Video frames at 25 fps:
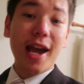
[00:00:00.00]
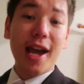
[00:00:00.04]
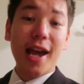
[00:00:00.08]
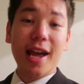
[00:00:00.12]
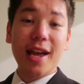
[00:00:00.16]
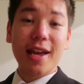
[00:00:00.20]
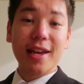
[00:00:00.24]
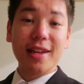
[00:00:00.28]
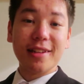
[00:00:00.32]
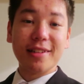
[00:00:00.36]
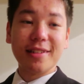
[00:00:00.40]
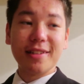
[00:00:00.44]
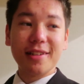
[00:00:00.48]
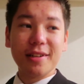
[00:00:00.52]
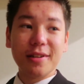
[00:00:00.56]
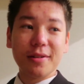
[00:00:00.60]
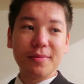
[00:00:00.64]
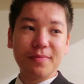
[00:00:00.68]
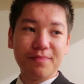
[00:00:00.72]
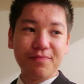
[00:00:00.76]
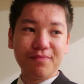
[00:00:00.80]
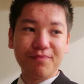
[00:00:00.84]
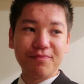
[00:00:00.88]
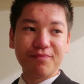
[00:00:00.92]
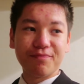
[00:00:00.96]
And
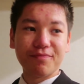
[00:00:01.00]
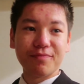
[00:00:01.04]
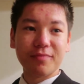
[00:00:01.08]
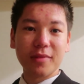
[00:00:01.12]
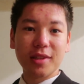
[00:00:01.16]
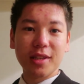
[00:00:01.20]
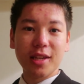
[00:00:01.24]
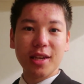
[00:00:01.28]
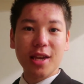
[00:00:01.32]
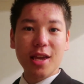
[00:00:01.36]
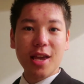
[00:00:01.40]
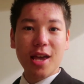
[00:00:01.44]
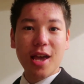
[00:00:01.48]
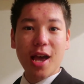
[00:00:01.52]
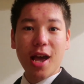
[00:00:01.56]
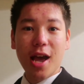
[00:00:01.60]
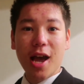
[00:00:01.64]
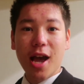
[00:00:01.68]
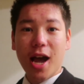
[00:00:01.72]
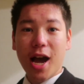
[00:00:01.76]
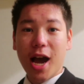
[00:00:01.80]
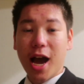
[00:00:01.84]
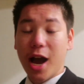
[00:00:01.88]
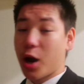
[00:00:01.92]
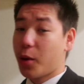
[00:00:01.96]
um,
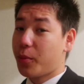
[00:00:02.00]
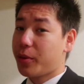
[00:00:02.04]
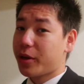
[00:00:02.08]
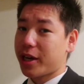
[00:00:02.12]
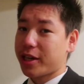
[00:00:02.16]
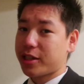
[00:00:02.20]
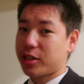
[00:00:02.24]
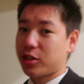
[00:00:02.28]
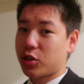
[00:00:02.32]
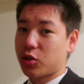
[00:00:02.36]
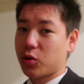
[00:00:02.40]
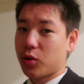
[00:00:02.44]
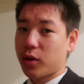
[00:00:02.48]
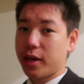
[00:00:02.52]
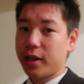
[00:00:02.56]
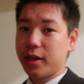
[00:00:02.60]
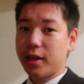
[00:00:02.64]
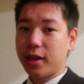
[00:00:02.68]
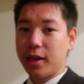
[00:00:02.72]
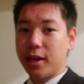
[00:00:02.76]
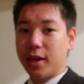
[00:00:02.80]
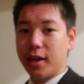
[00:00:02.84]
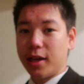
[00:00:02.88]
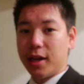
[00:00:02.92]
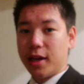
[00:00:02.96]
I hope you guys enjoyed.